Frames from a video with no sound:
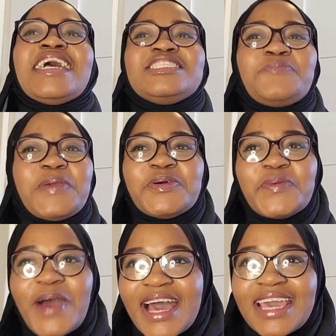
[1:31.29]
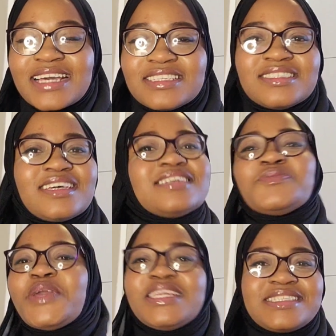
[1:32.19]
It's been a while.
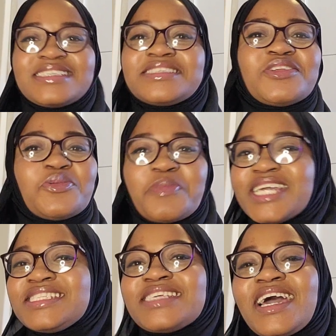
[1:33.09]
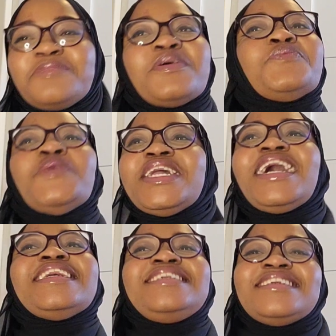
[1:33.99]
It's wedding season on my side, but we
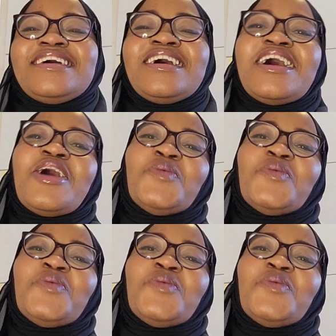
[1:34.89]
are here.